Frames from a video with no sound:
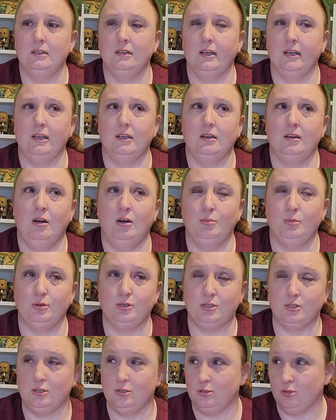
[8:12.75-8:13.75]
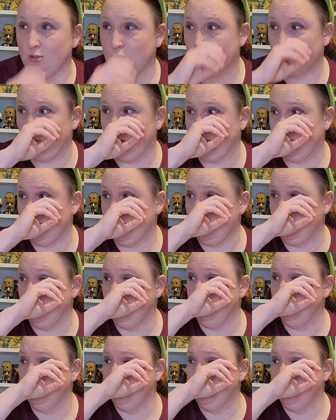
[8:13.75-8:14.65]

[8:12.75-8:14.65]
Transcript: like almost destroys him,